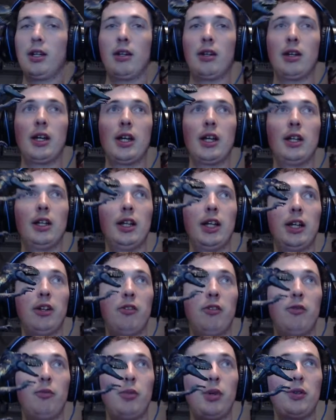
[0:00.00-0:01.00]
got a lot
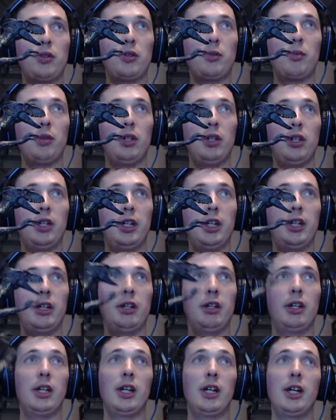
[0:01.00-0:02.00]
of posability
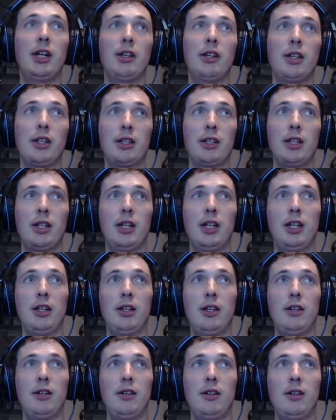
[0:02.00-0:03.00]
and I think that
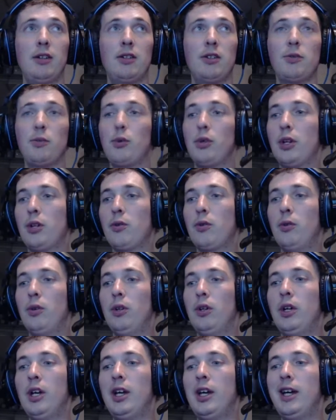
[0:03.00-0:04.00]
is pretty cool.
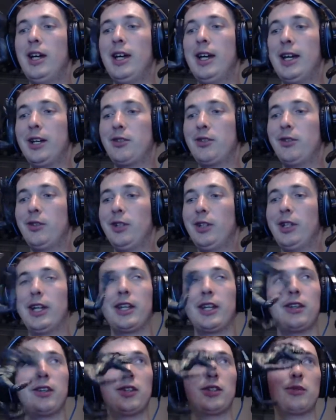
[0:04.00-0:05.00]
I actually
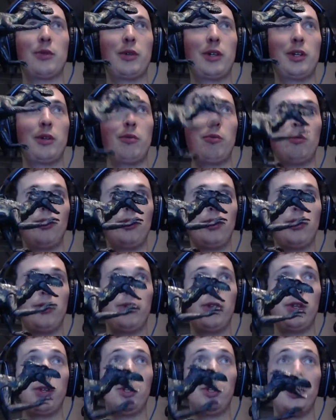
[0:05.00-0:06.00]
like this one more
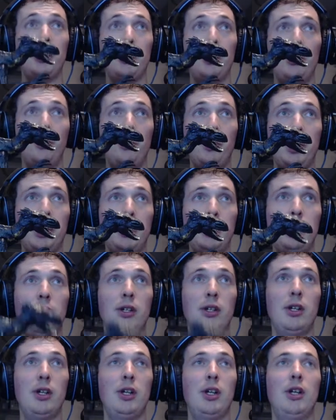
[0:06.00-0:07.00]
than the new one.
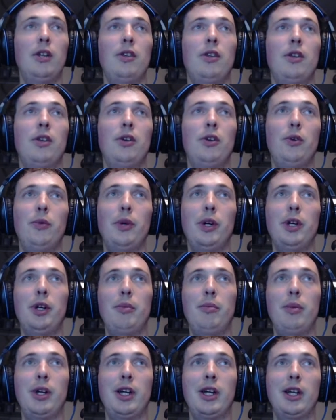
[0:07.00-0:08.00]
The new one
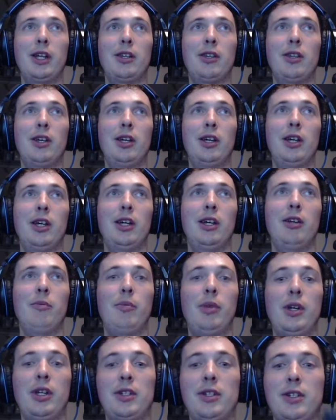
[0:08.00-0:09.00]
being the
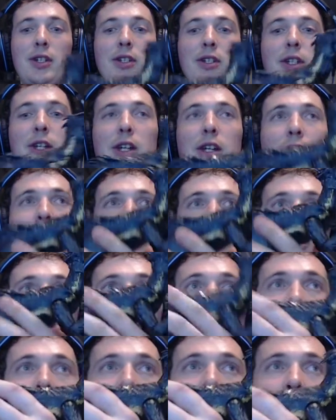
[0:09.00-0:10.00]
basically the
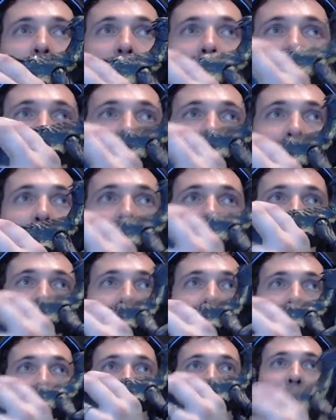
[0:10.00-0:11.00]
the
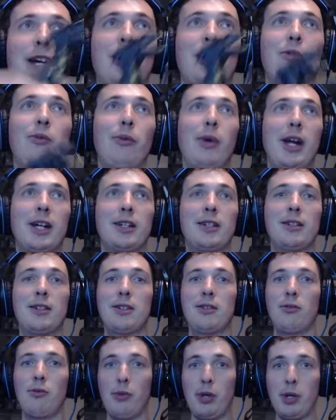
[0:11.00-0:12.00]
Thrash Attack
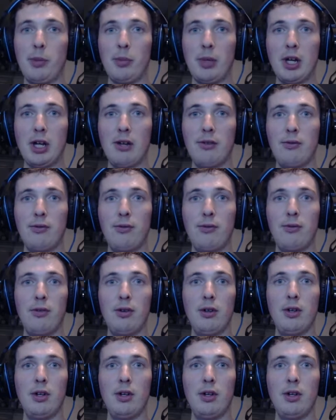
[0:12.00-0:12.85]
Rex ripoff.